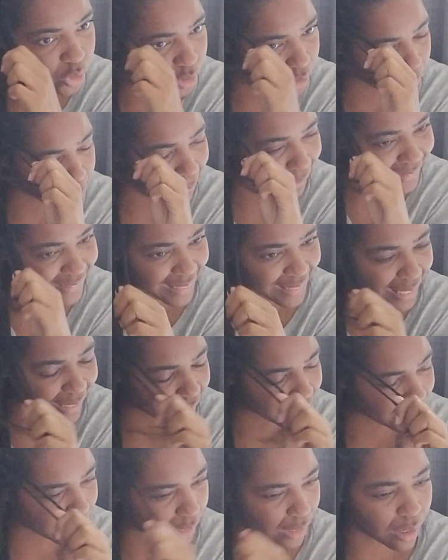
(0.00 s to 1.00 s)
my
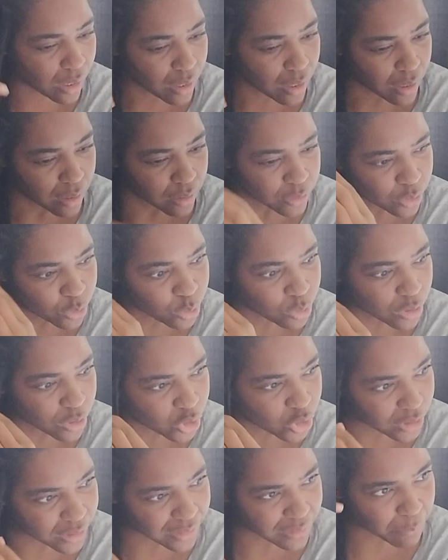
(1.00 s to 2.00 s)
psyche? Is she
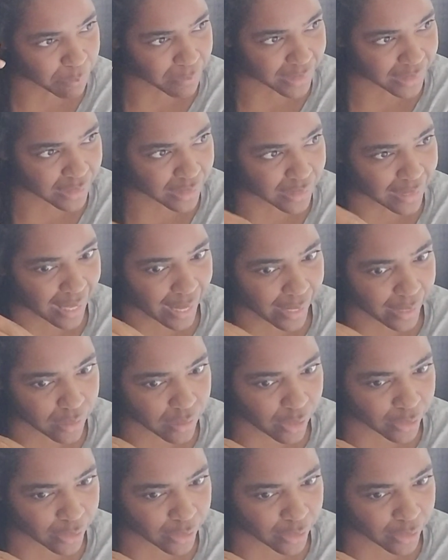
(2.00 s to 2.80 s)
somebody that